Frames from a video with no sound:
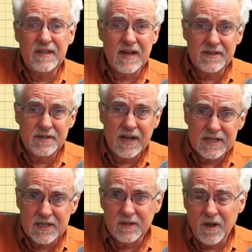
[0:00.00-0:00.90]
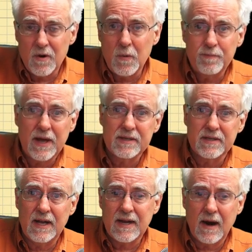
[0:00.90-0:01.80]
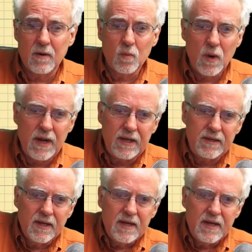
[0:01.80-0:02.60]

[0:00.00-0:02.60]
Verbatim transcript: that's like slope, that's like our rate,